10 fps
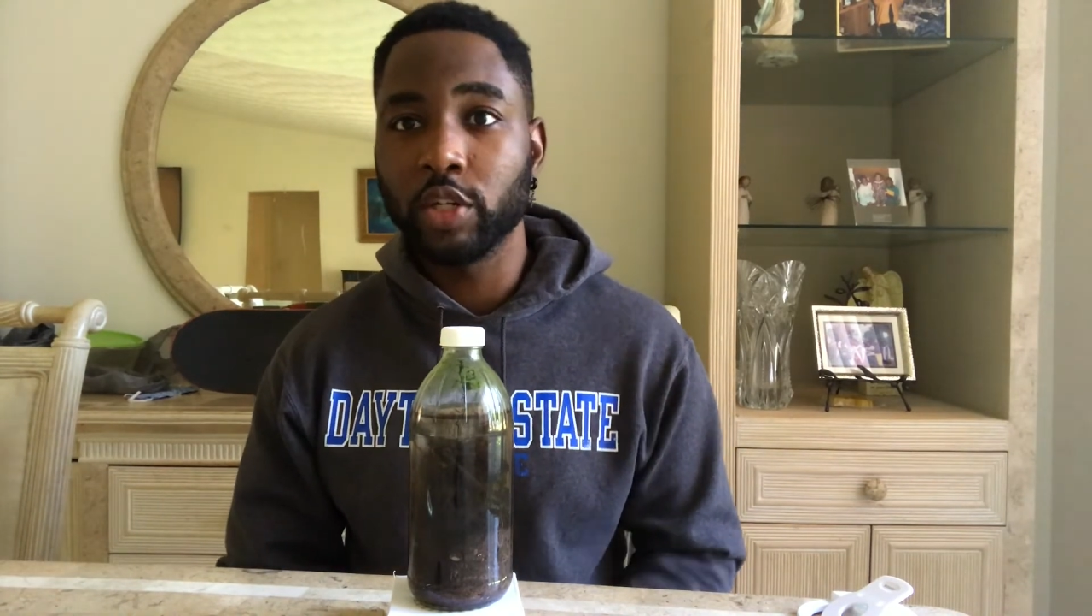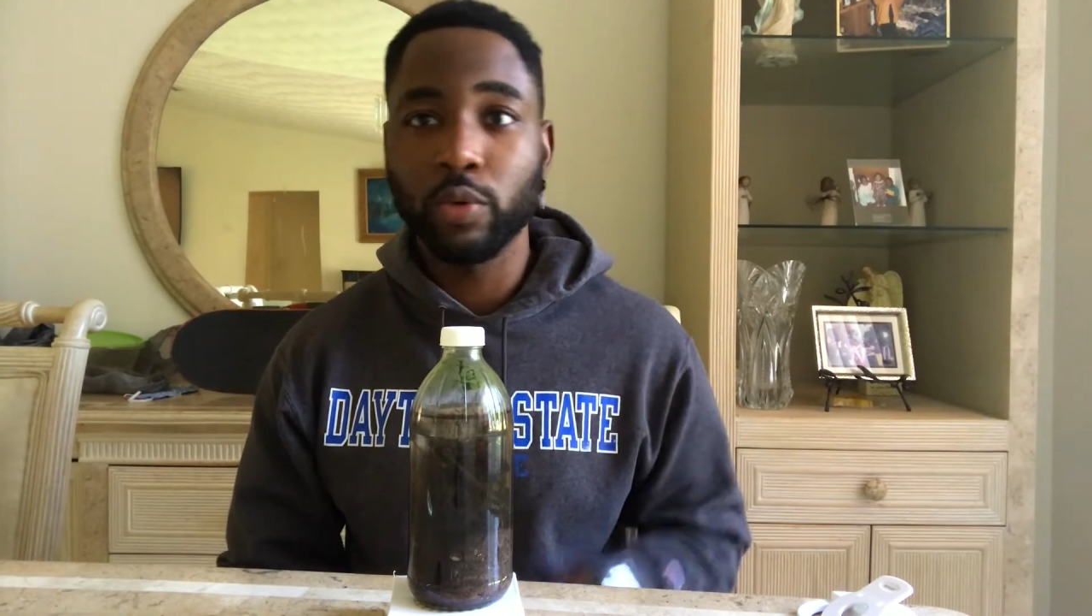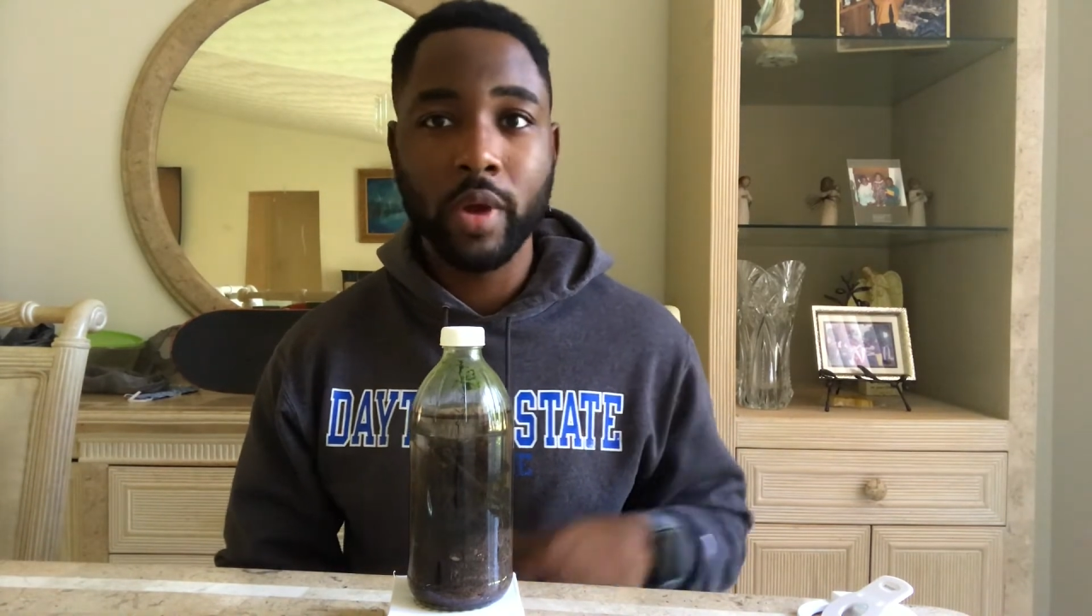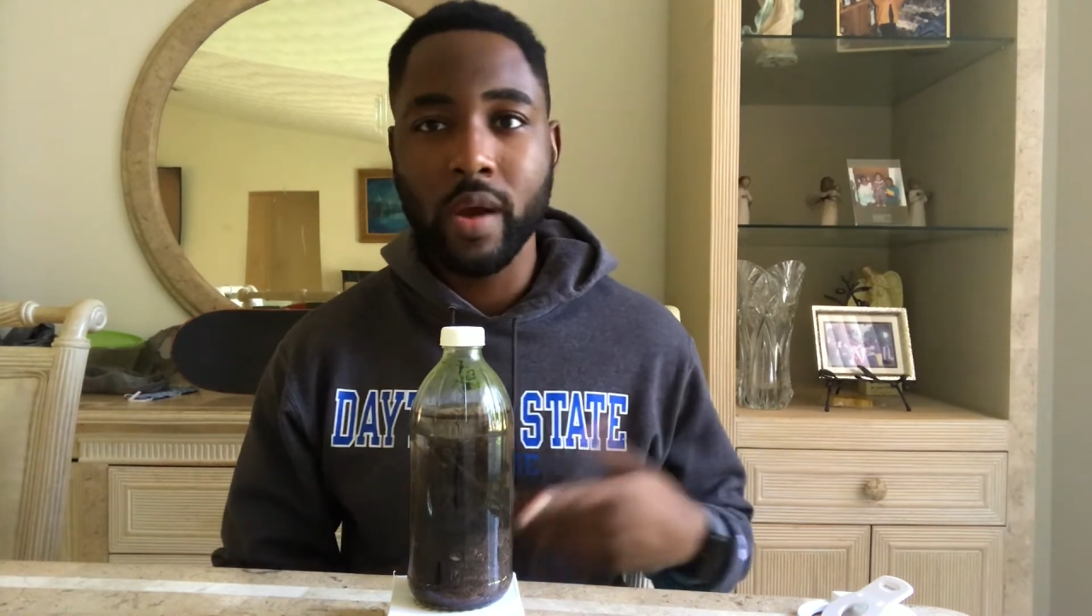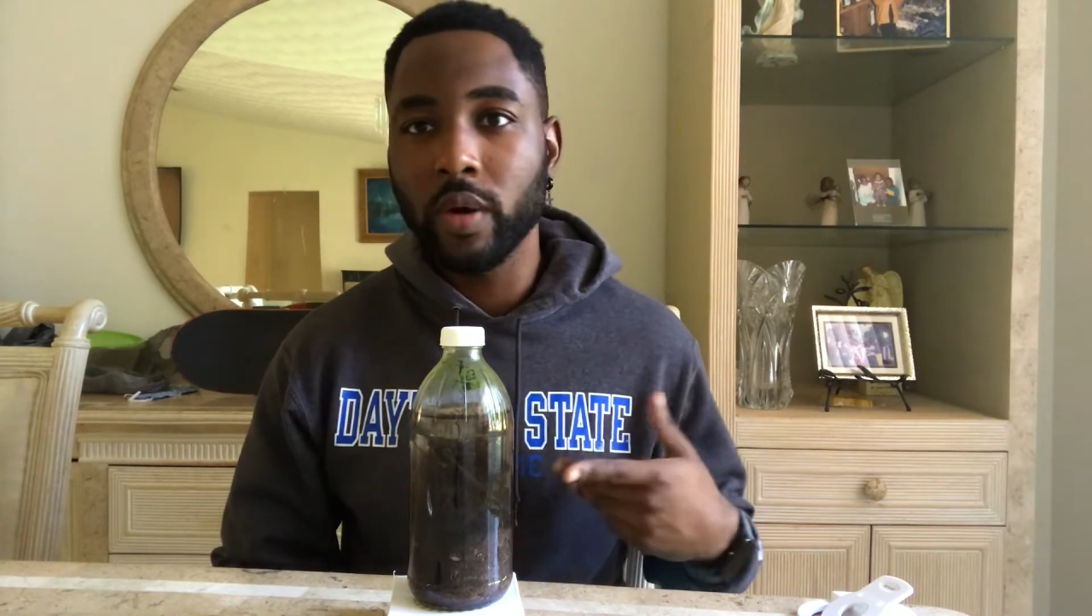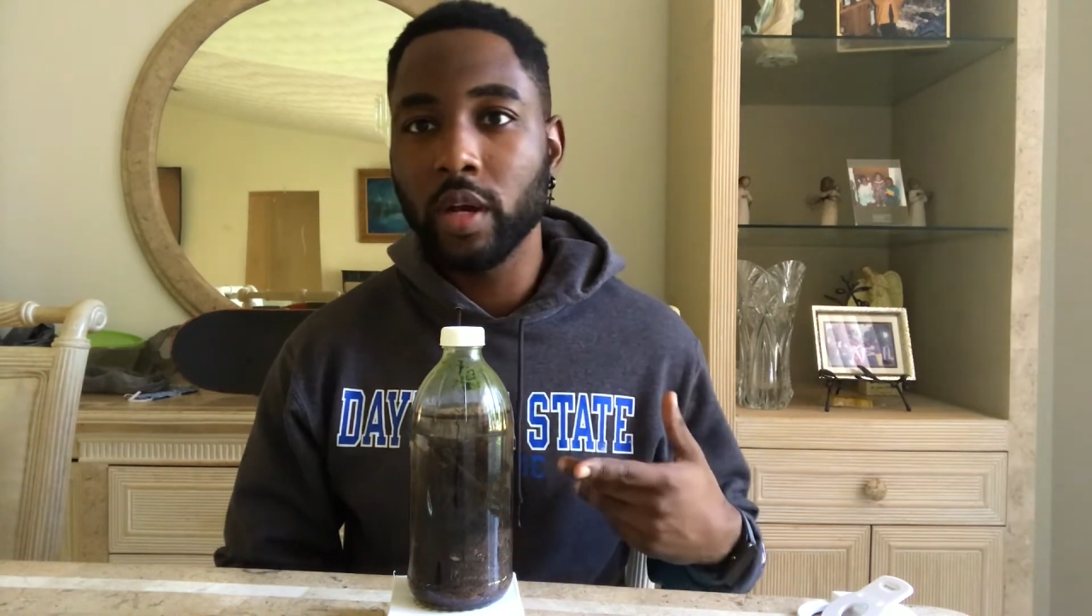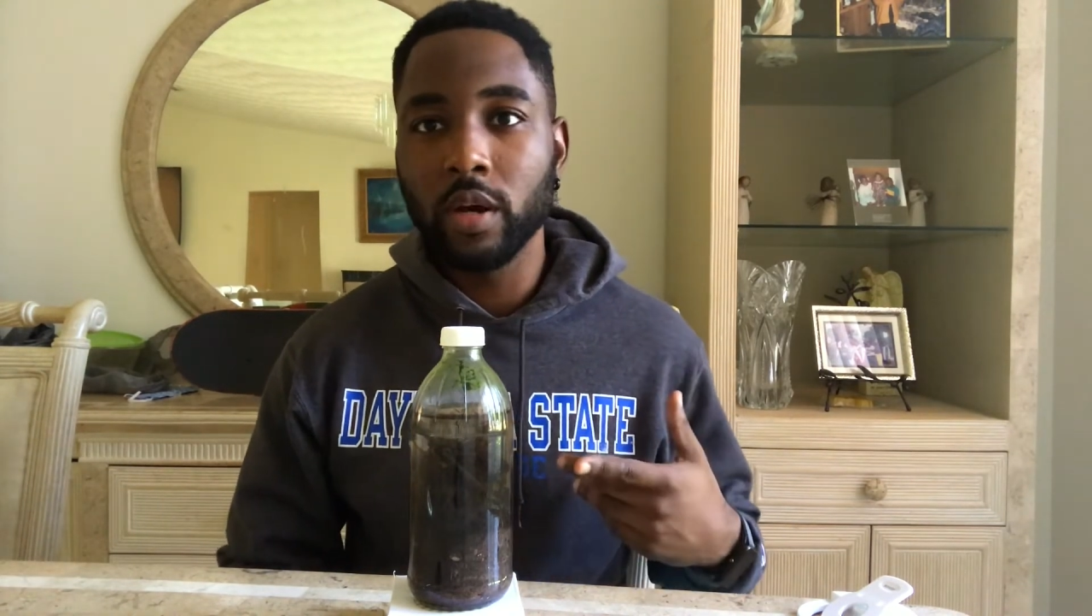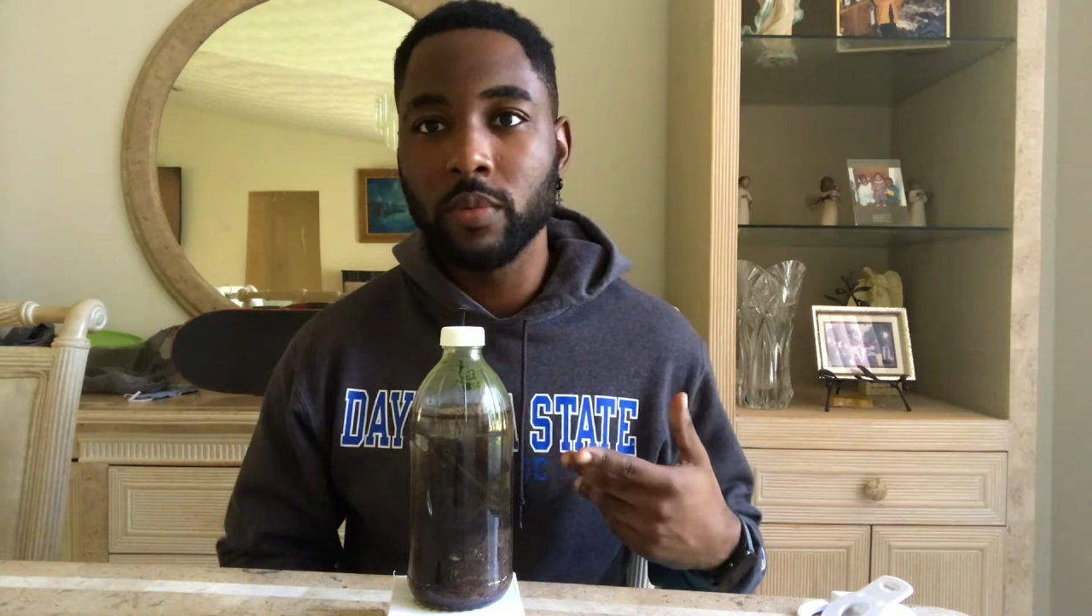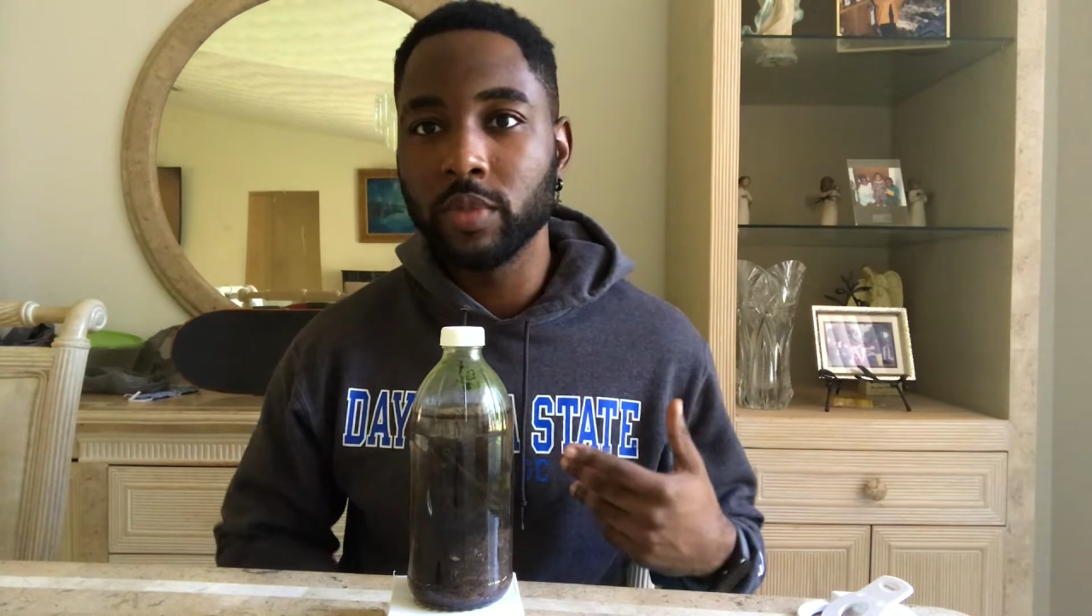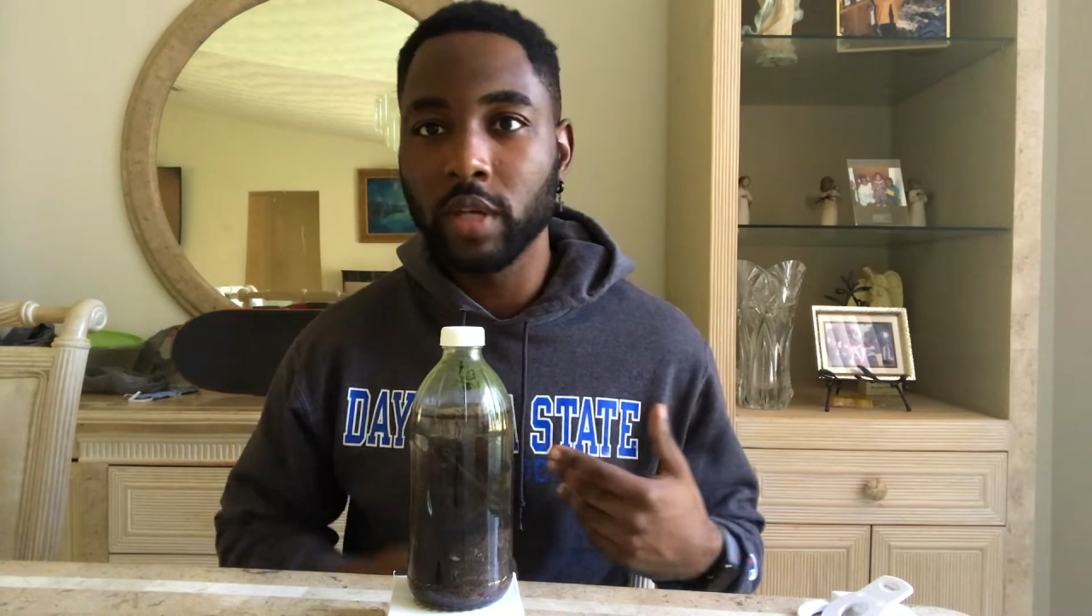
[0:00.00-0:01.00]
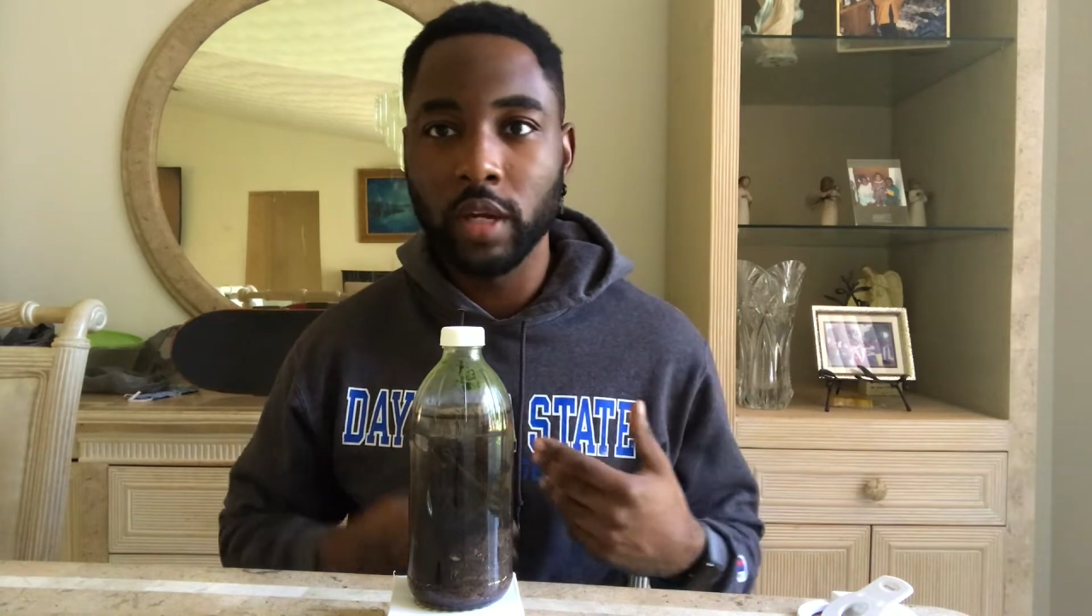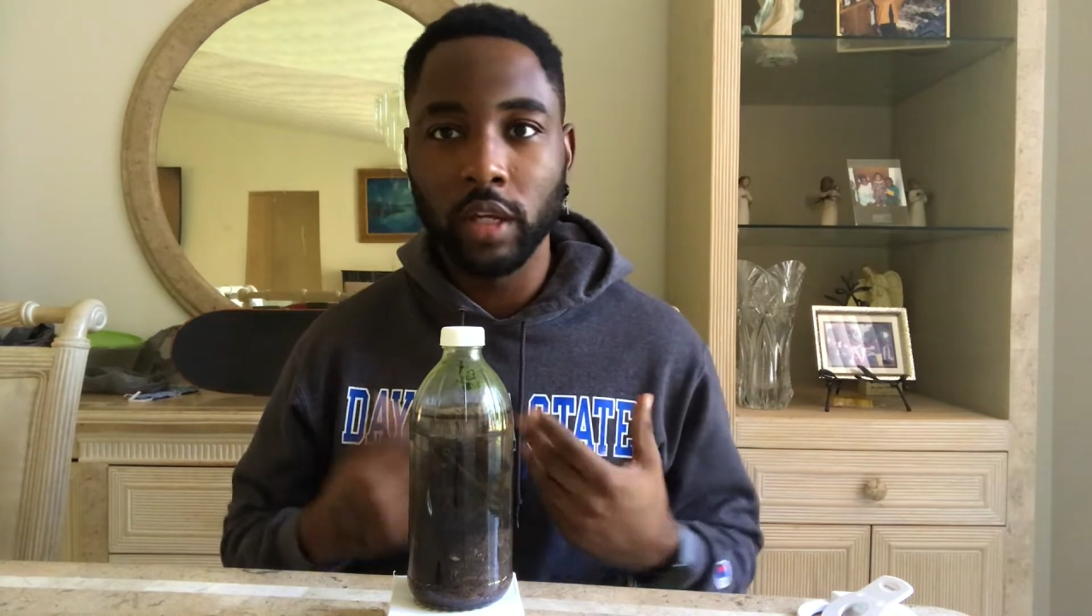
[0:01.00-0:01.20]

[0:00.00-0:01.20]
terrariums and